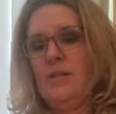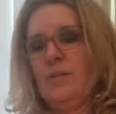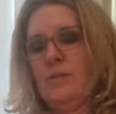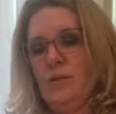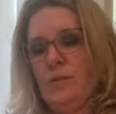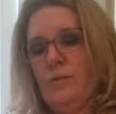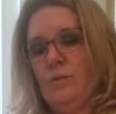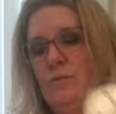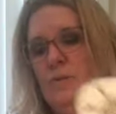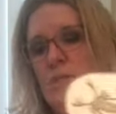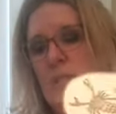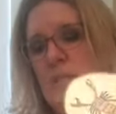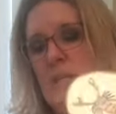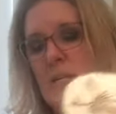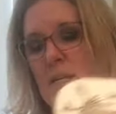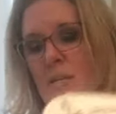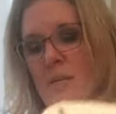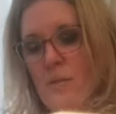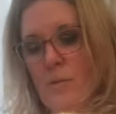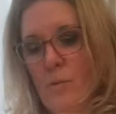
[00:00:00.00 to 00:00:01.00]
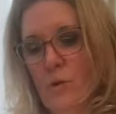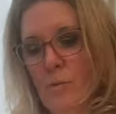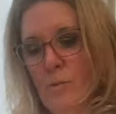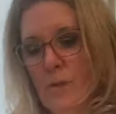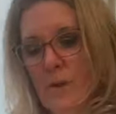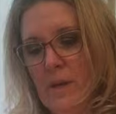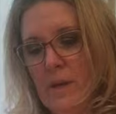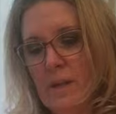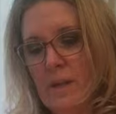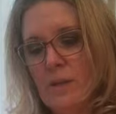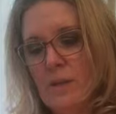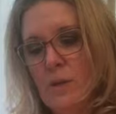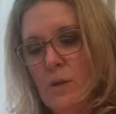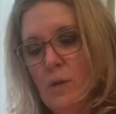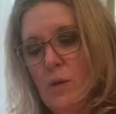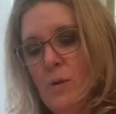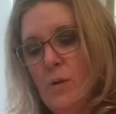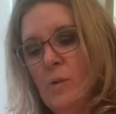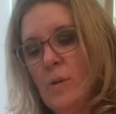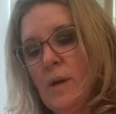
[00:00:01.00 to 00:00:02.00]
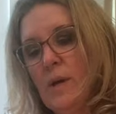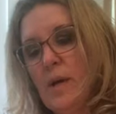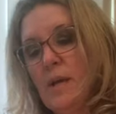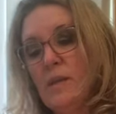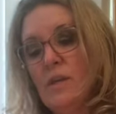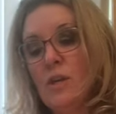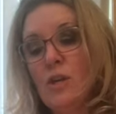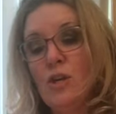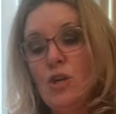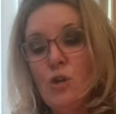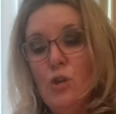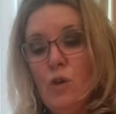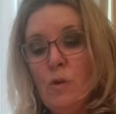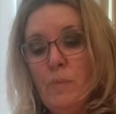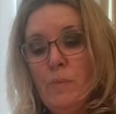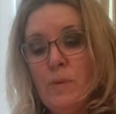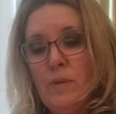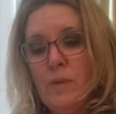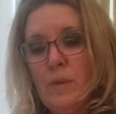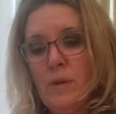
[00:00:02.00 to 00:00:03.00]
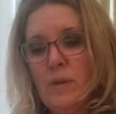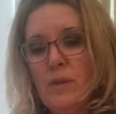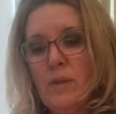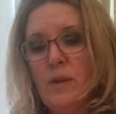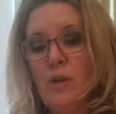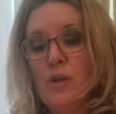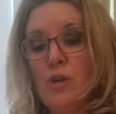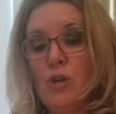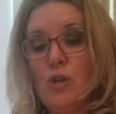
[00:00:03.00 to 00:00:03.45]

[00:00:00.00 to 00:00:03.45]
So, sea scorpion. So the Europe, the